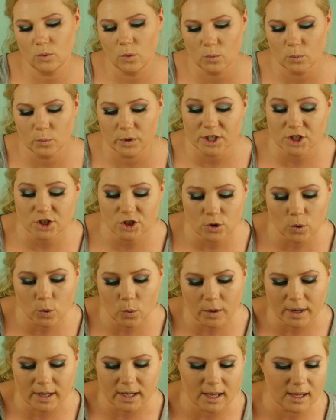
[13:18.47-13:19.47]
which
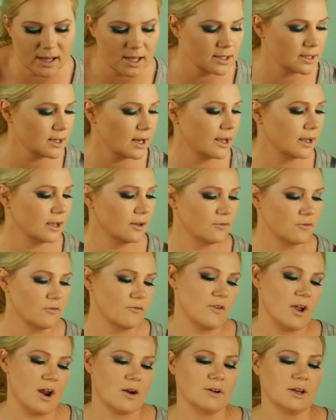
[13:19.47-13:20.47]
already has like a
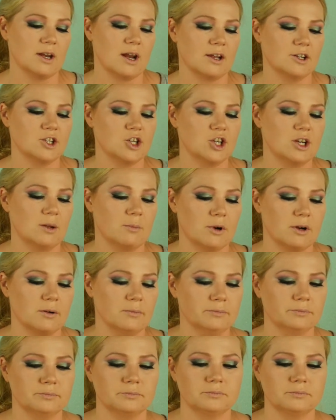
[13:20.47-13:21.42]
very nice shimmer.